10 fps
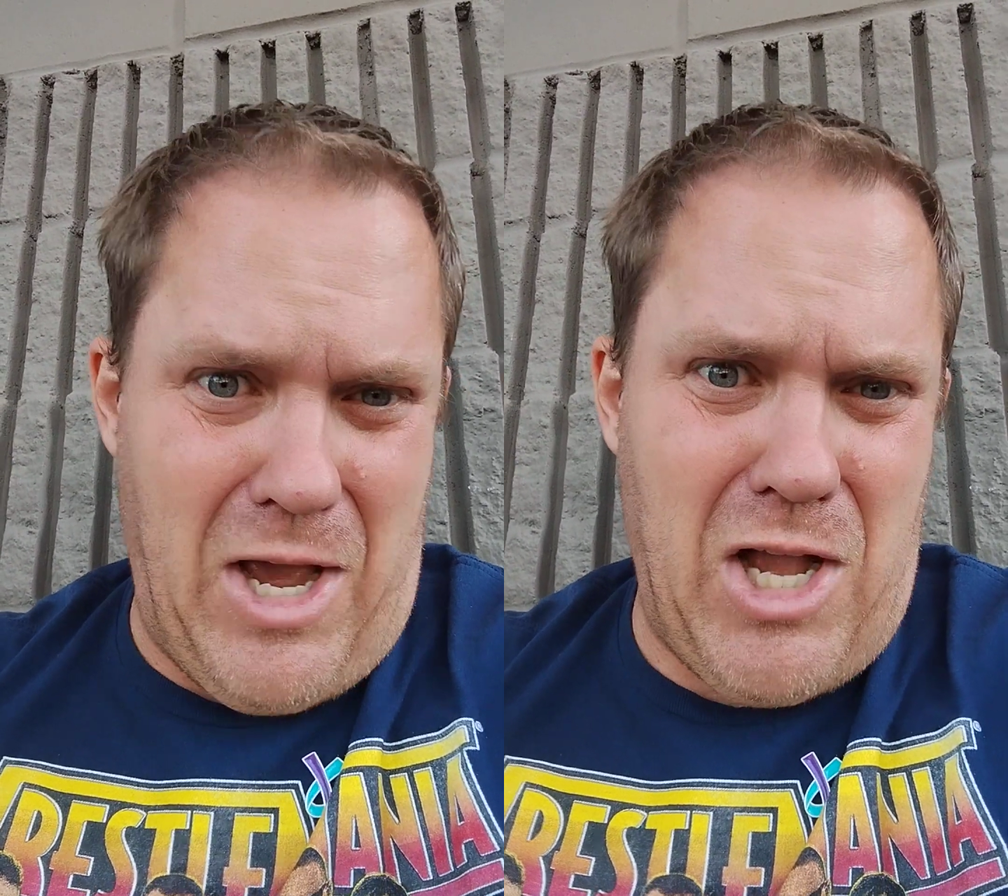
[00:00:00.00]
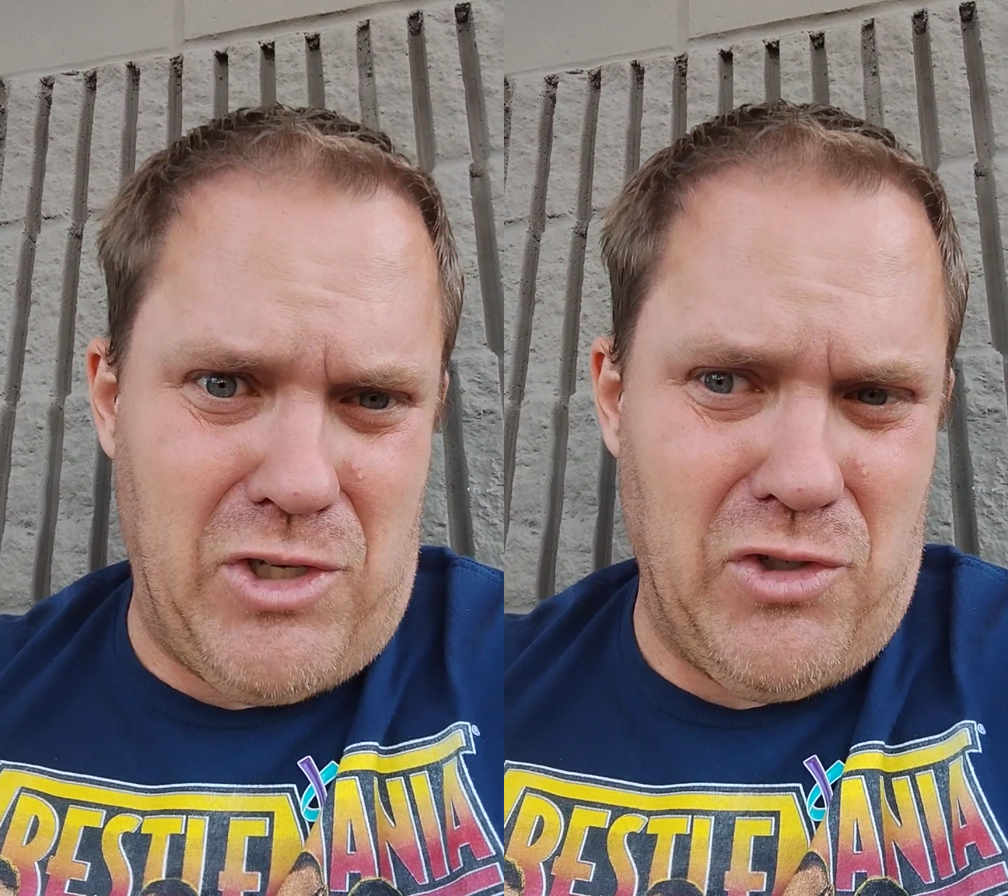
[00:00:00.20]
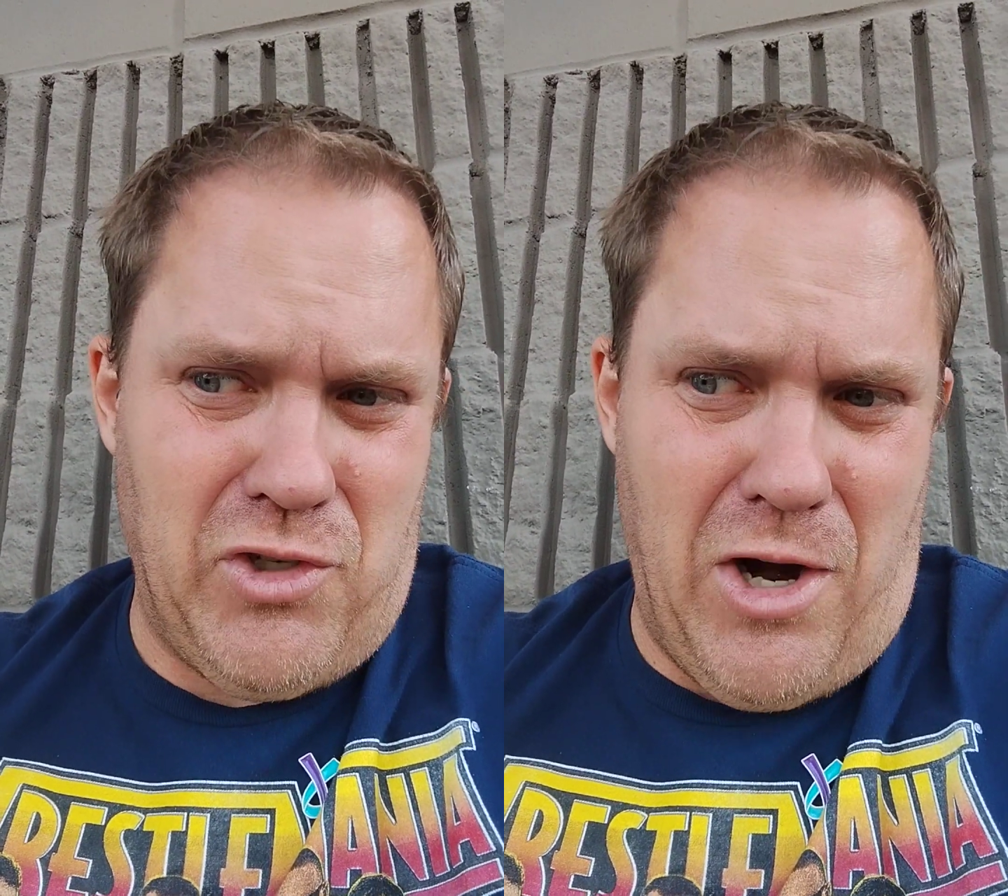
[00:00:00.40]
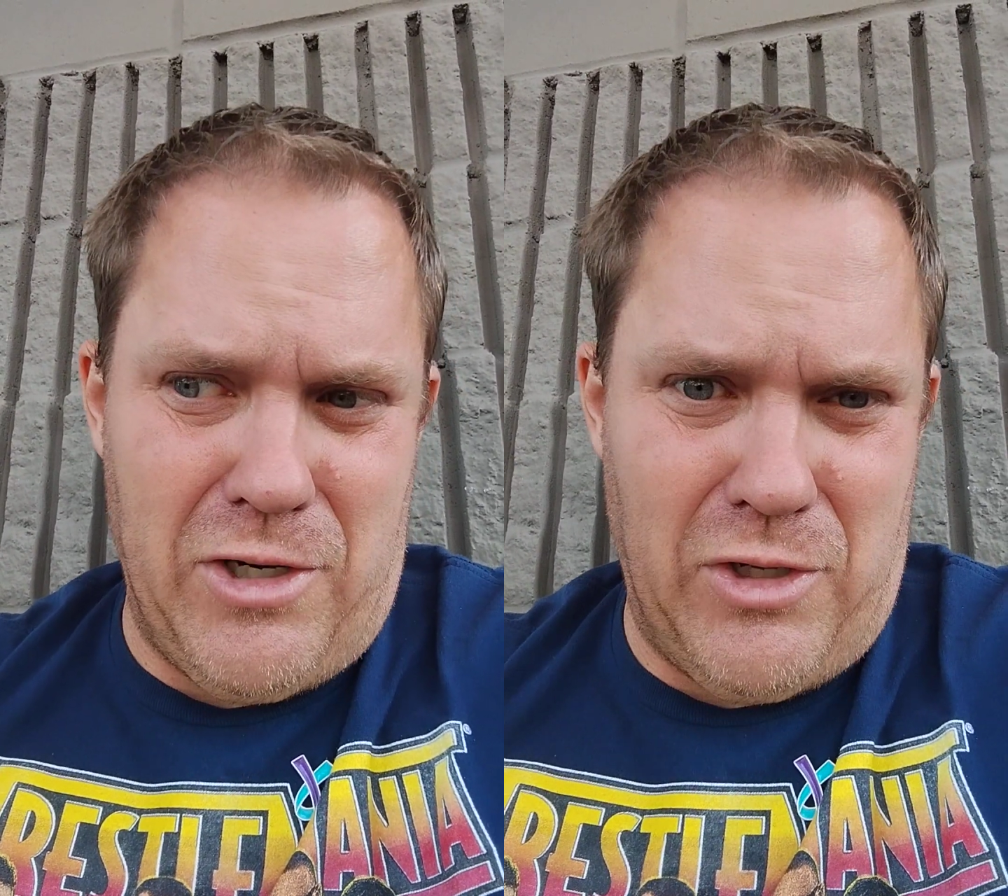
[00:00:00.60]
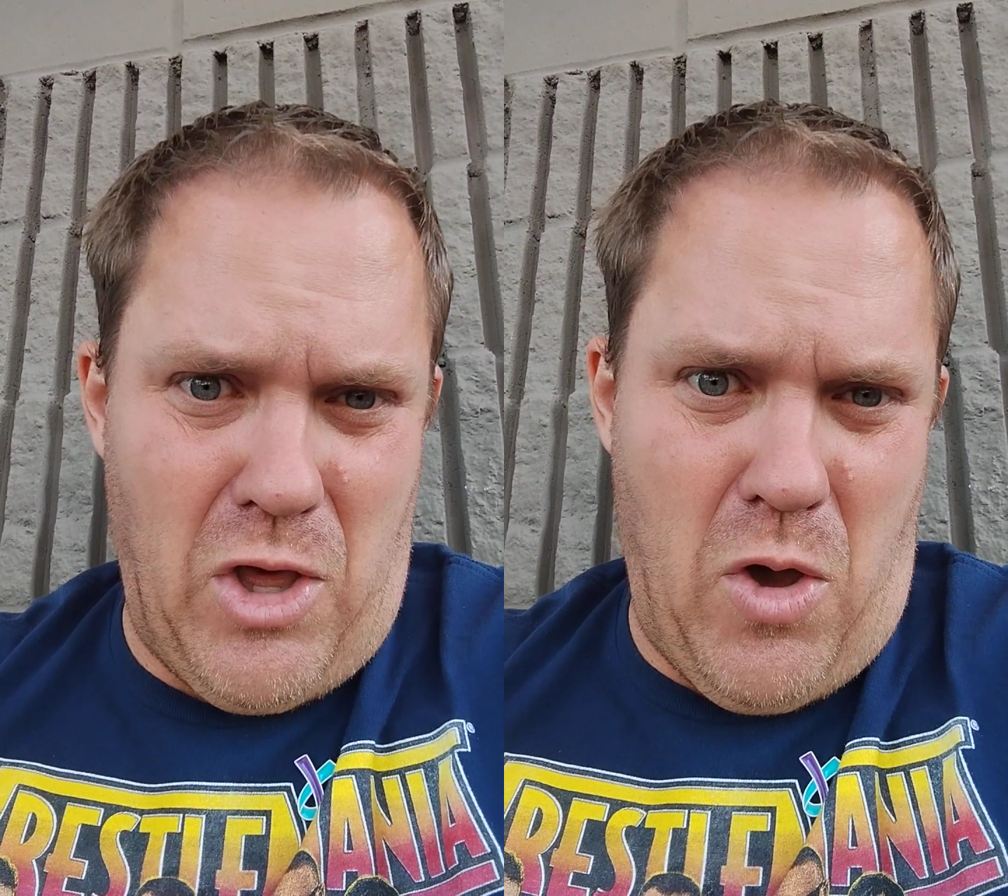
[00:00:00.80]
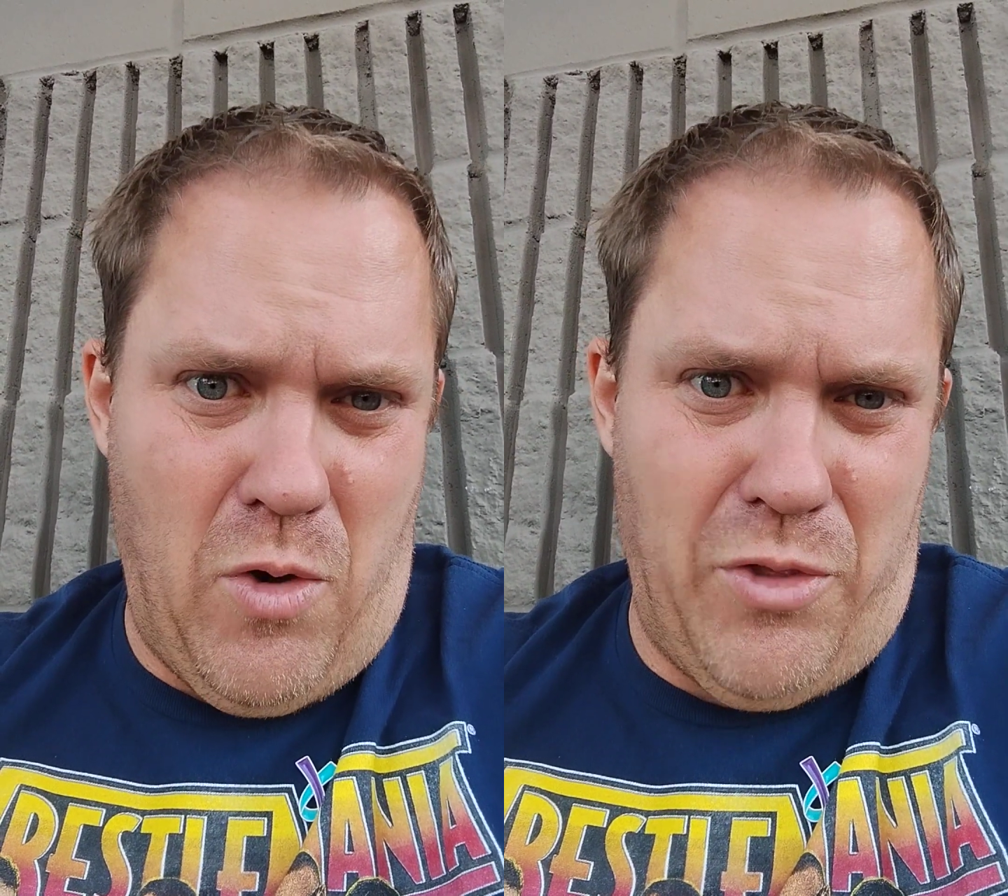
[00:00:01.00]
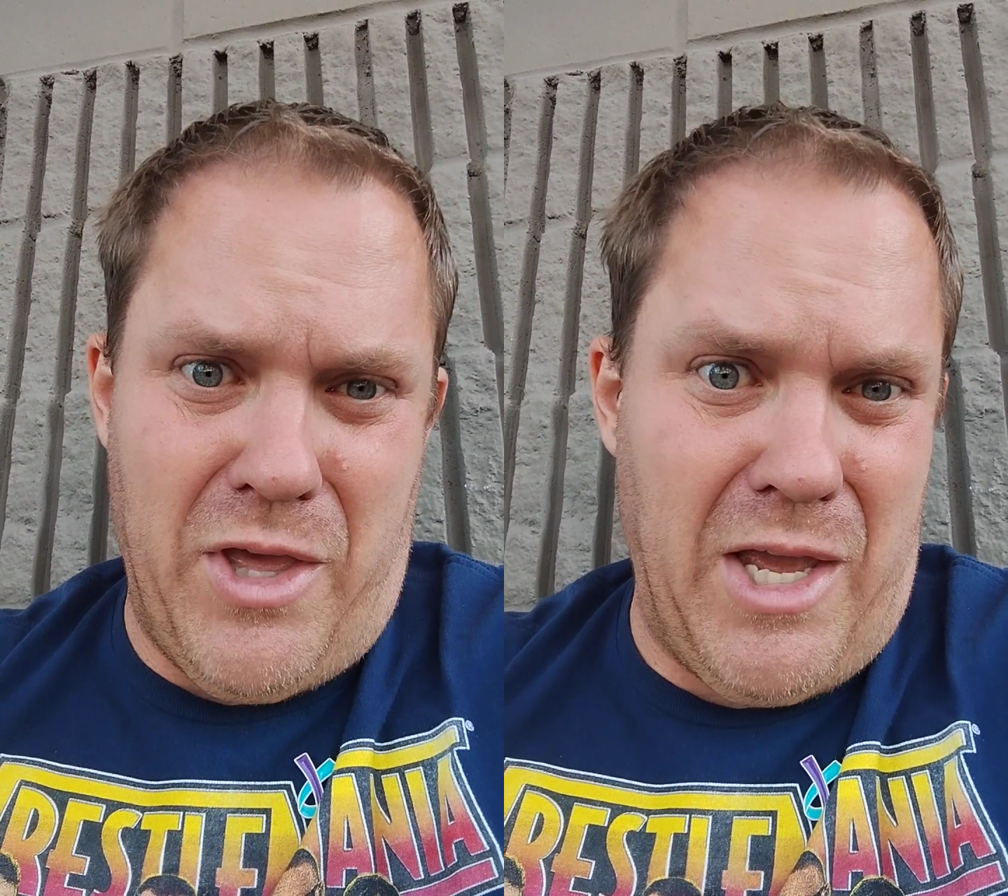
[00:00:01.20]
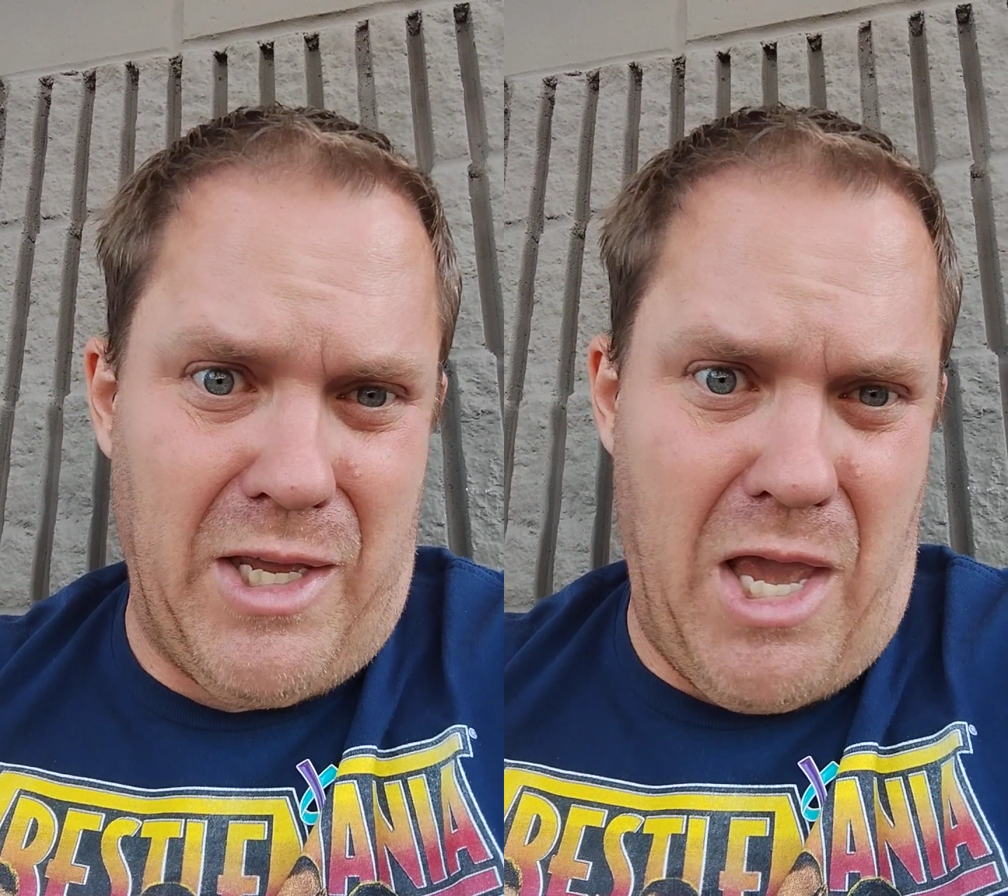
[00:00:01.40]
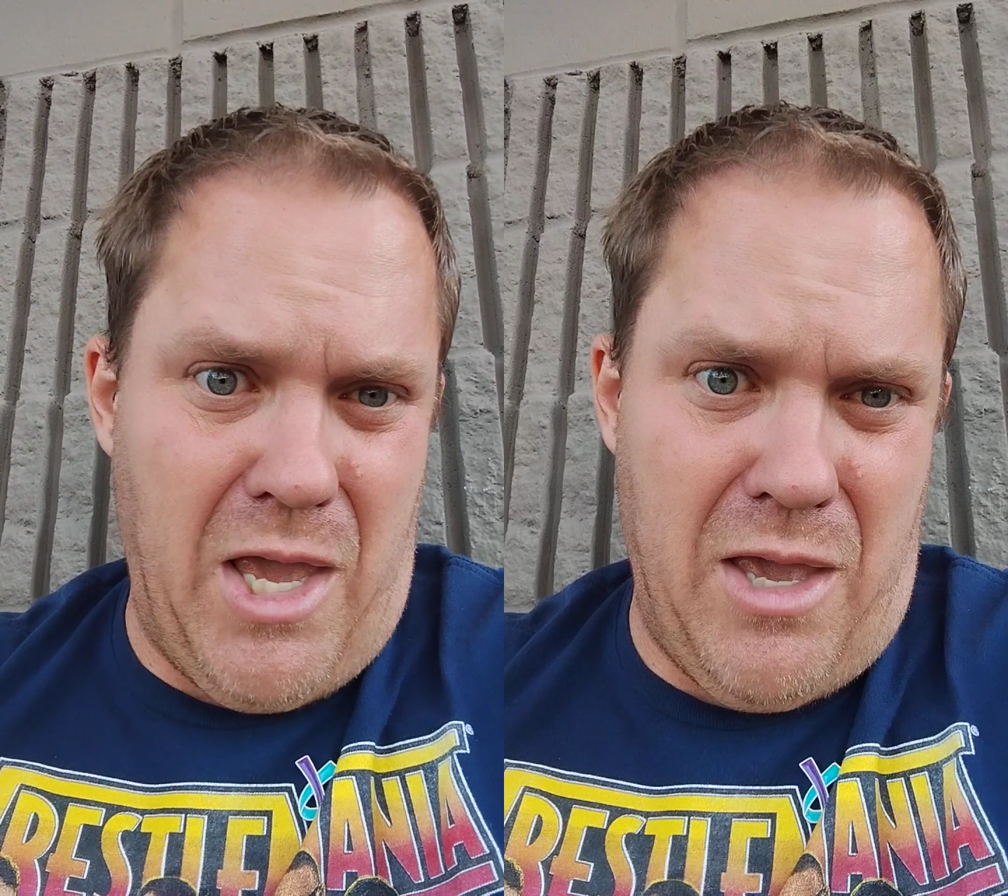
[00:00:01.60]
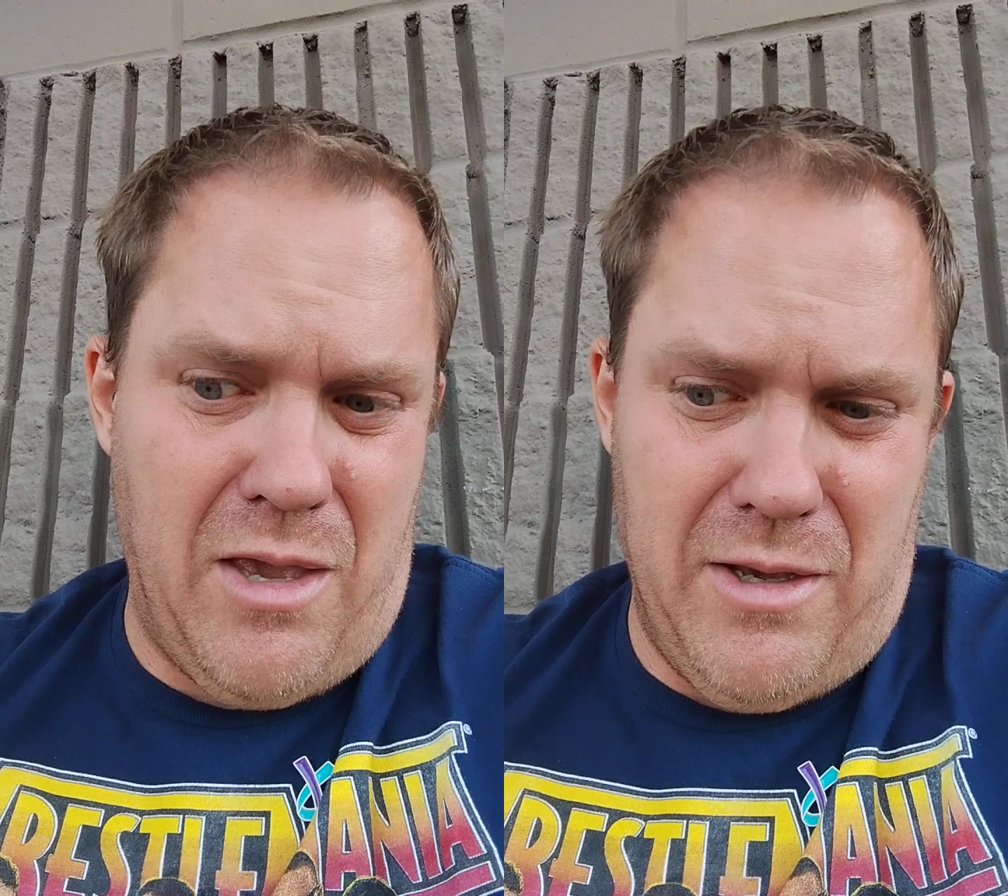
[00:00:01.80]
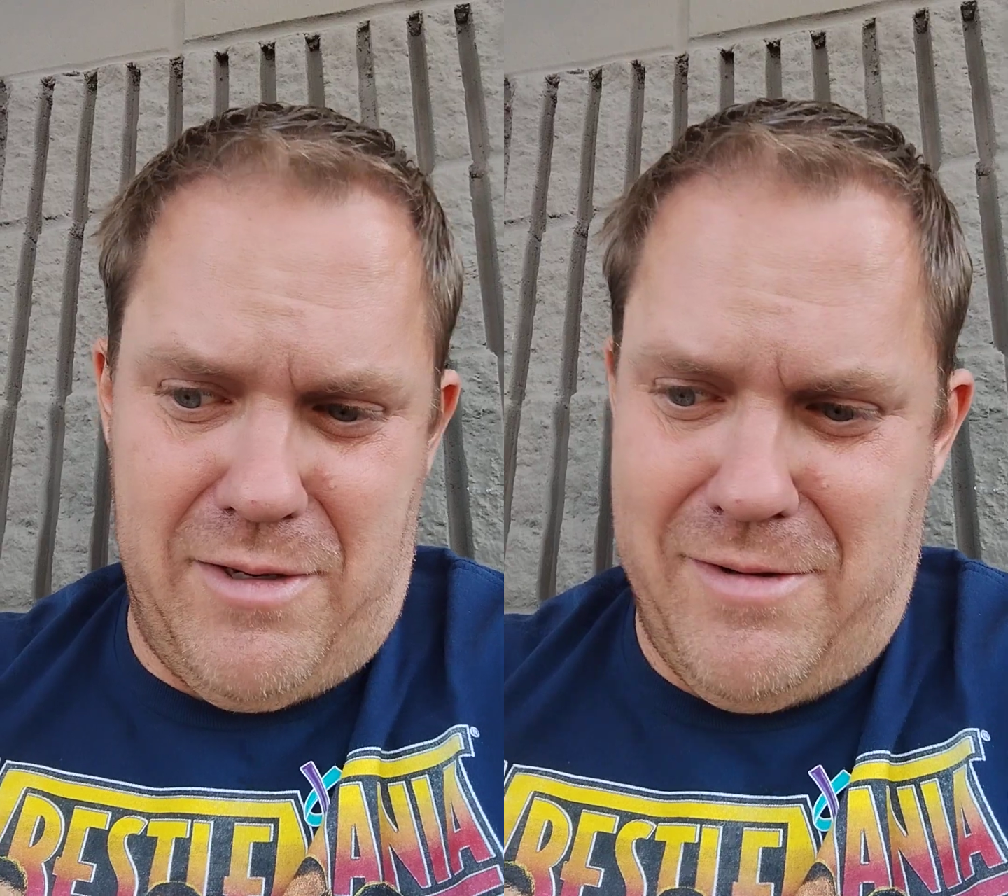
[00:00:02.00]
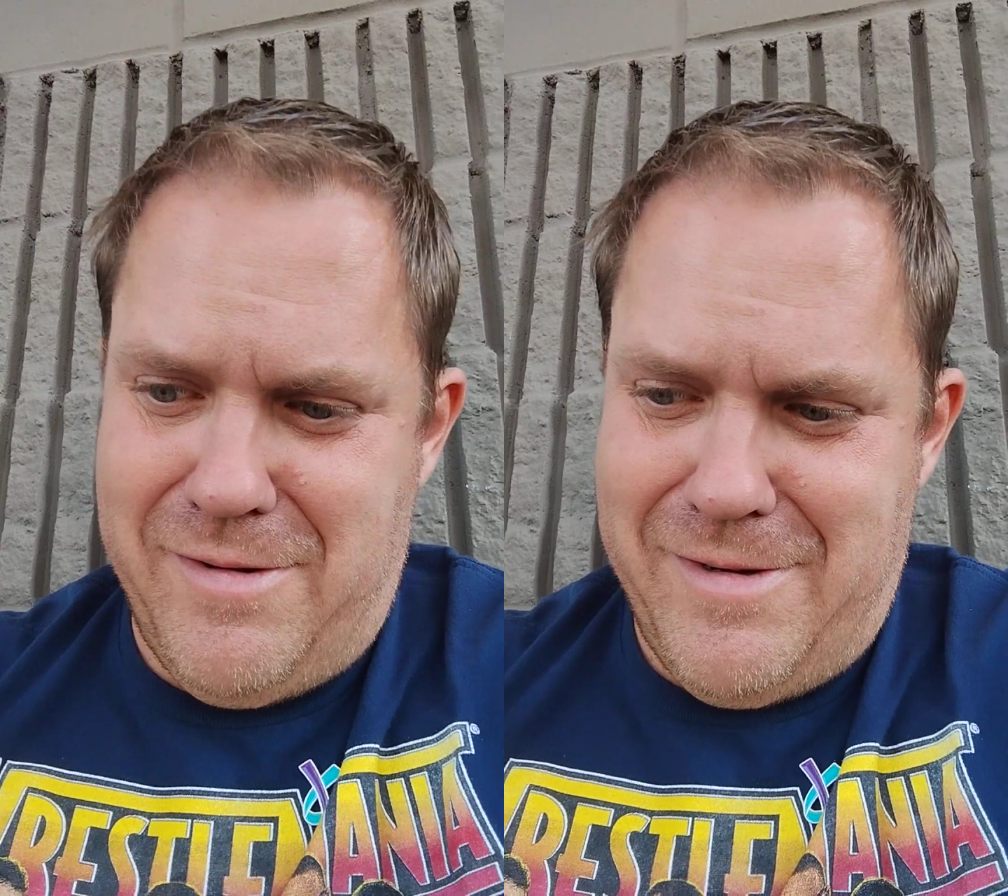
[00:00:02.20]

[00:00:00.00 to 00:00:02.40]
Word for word: God's in charge of the whole thing. He is.